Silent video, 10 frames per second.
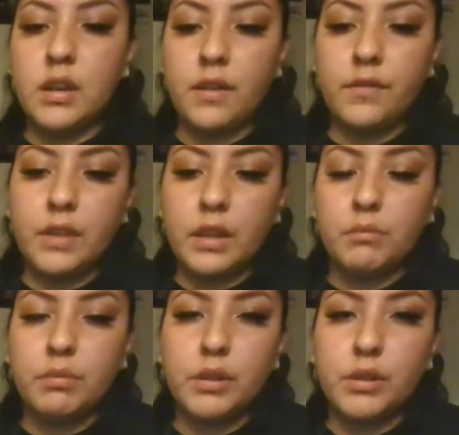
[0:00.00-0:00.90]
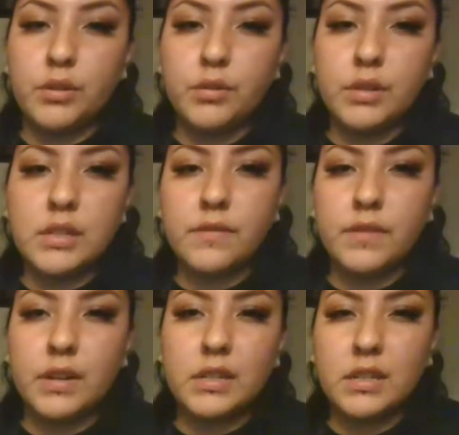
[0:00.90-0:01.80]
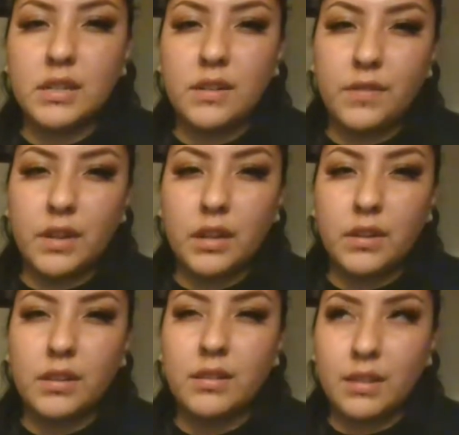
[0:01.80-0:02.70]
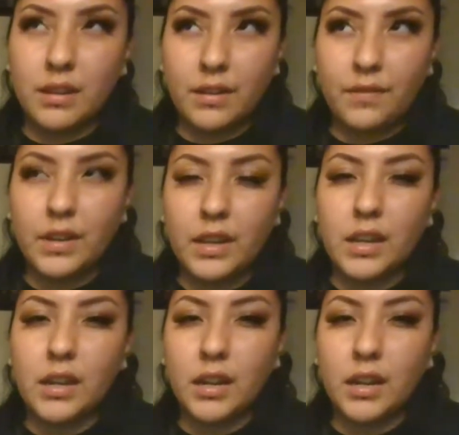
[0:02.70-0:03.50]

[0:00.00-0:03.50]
I feel like blue is a very significant